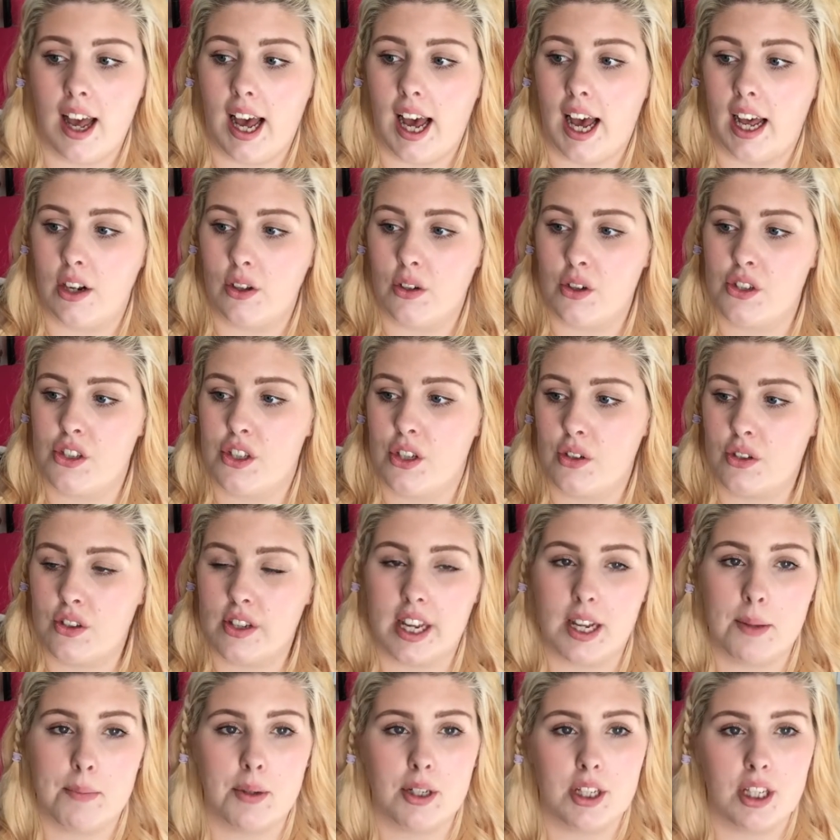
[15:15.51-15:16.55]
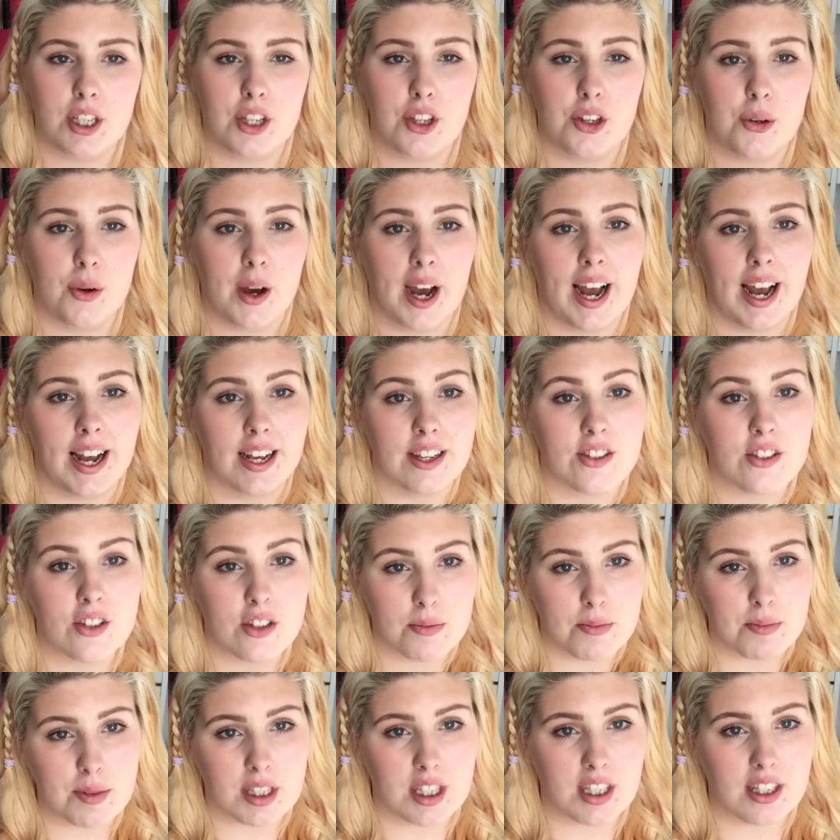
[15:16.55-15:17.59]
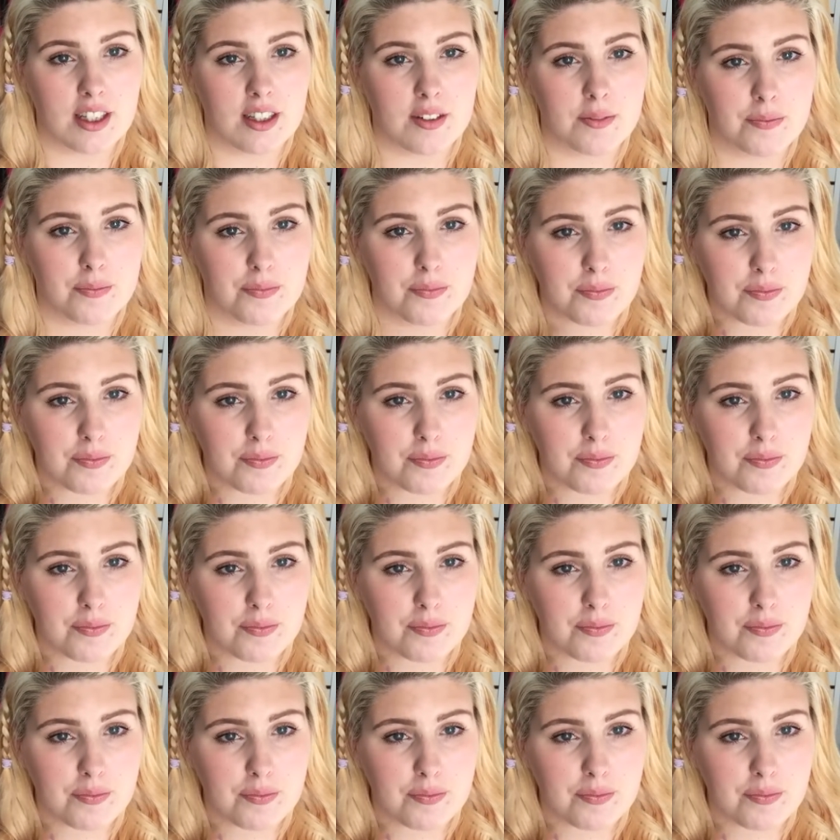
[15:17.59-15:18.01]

And also to anybody who has somebody